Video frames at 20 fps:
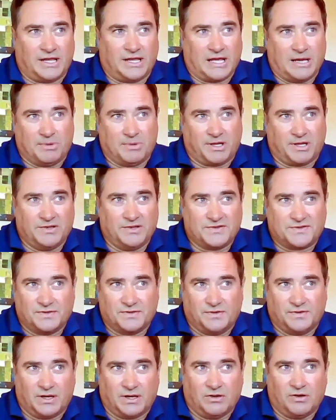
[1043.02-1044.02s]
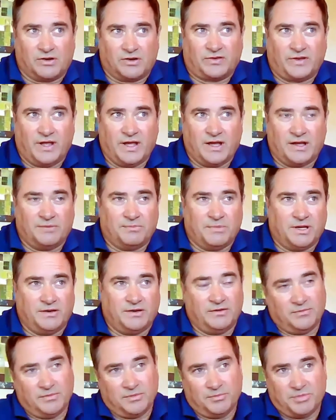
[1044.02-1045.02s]
coming into the lockdown, I
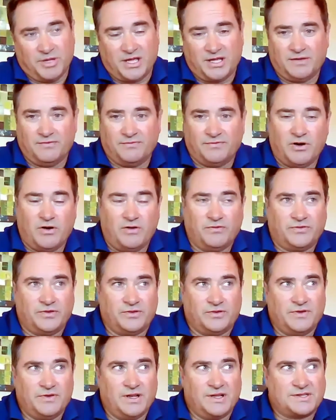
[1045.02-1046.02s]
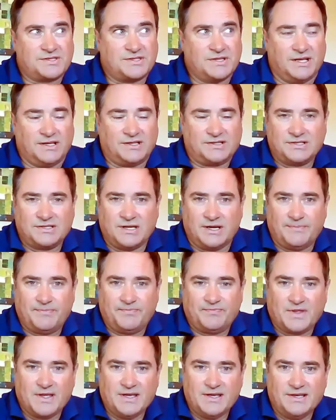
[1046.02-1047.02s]
mean, being involved in the real estate
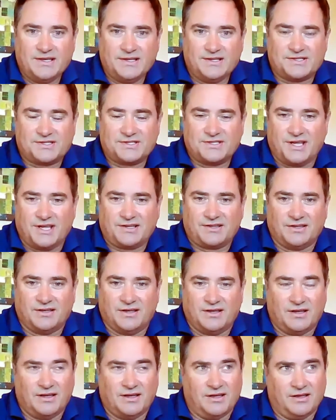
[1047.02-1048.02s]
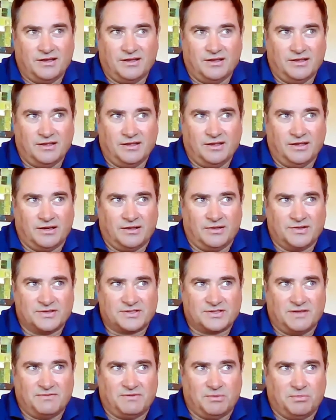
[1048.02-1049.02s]
sector, there's
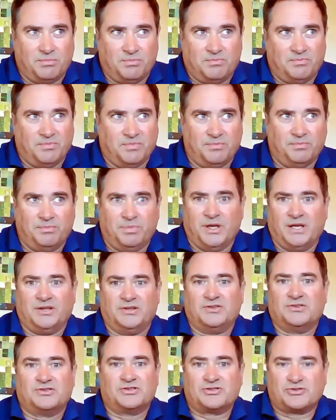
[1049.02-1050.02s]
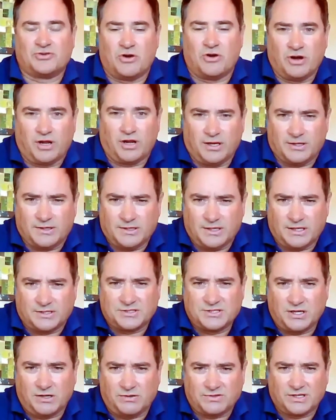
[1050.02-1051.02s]
never been stronger
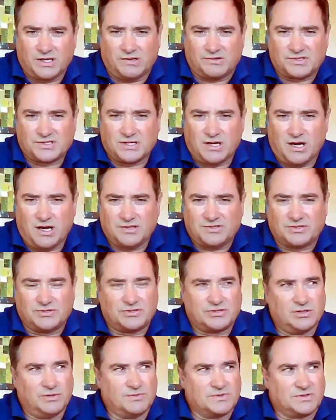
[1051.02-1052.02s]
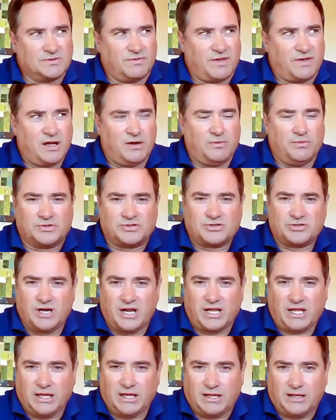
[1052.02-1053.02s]
telltale signs in terms of how we're
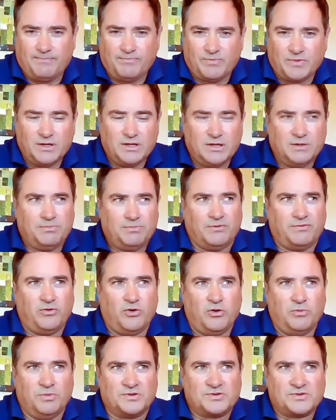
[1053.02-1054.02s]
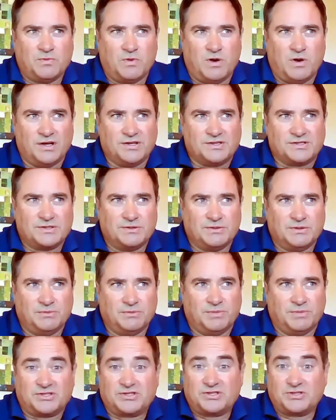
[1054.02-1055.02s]
tracking performance-wise,
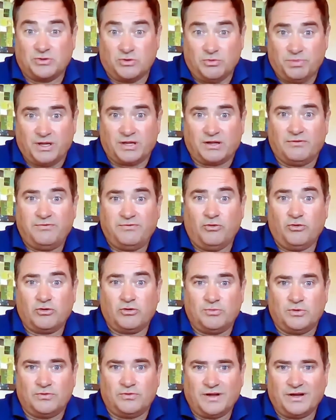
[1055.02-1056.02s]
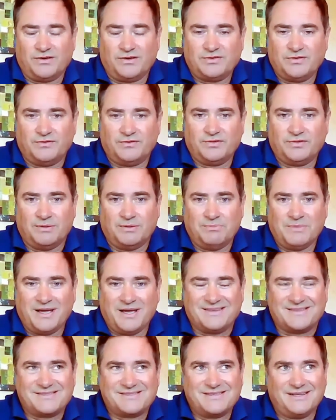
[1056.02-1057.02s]
but still being affordable relative to the
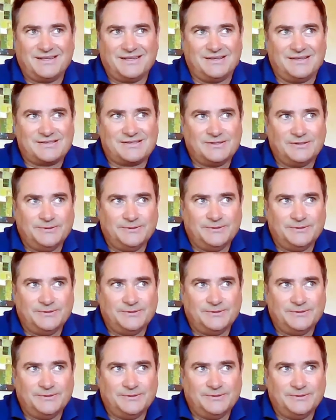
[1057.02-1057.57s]
main cities.